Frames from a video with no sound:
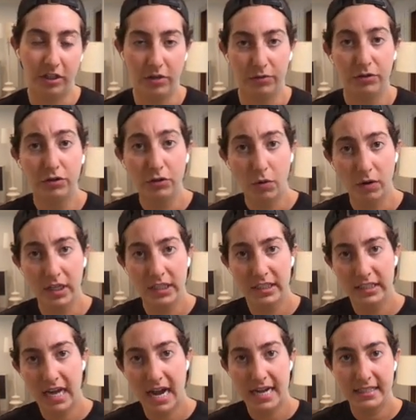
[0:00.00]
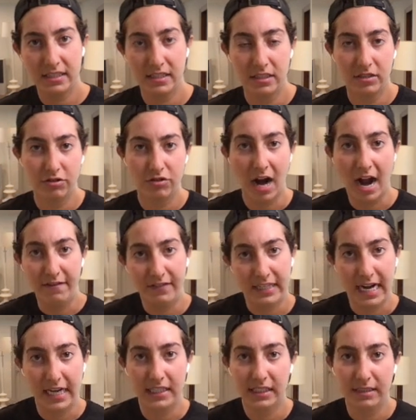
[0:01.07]
storage sizes, traffic
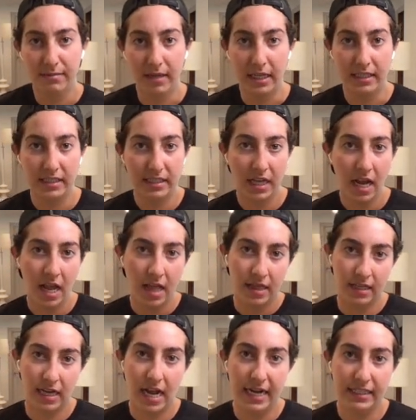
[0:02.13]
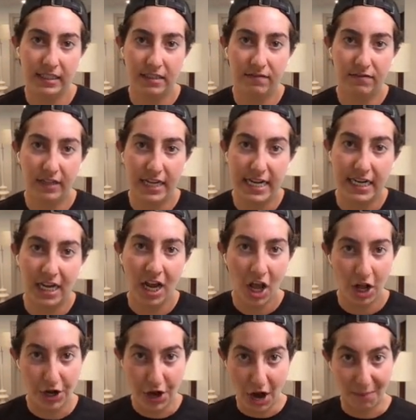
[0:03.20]
estimates, the kinds of like
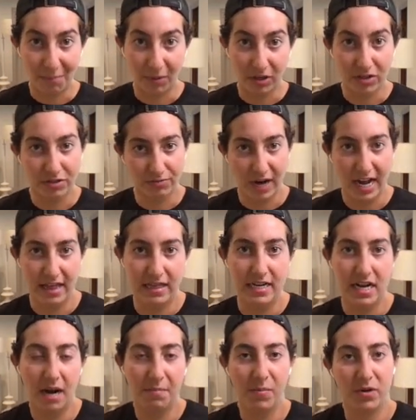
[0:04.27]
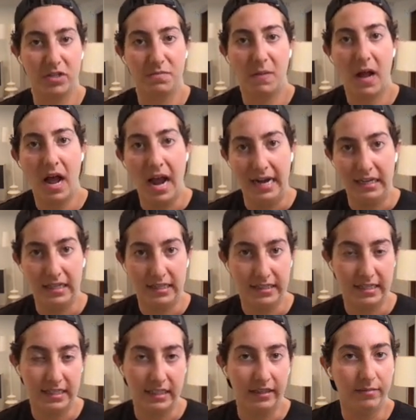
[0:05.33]
numbers, right? The numbers behind the
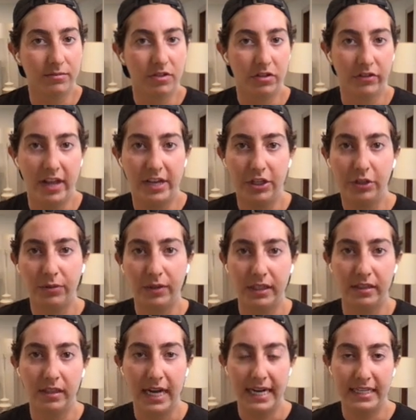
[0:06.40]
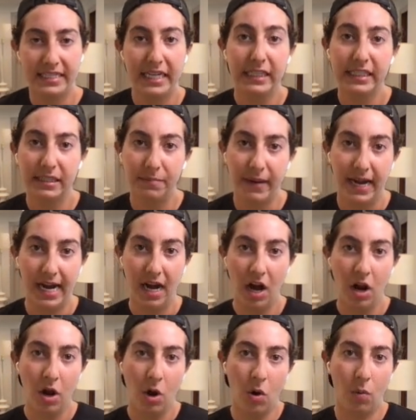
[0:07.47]
system so that you can anticipate
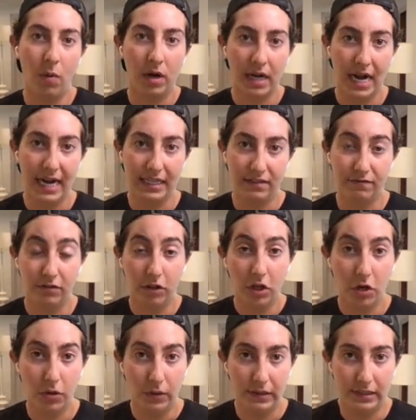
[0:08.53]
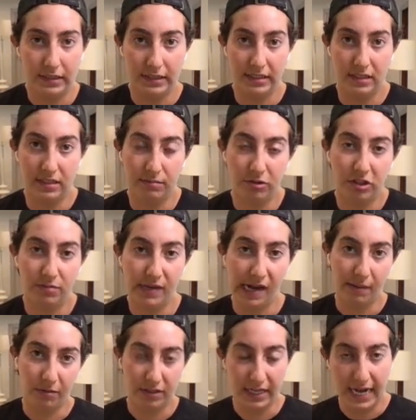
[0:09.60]
what kind of load the system should be
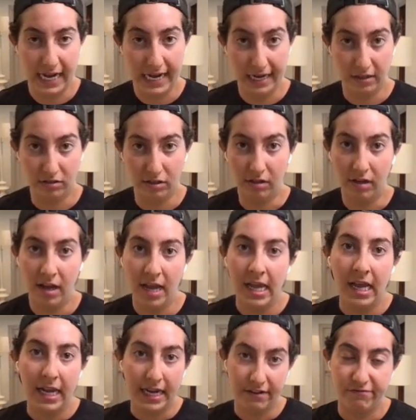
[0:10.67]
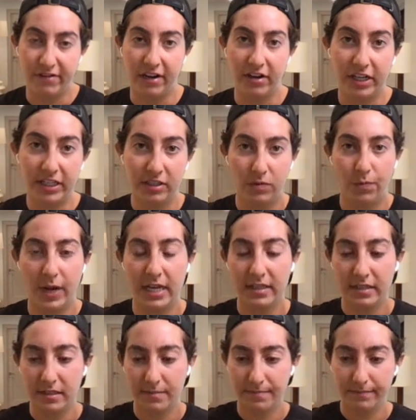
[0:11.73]
able to handle in various ways.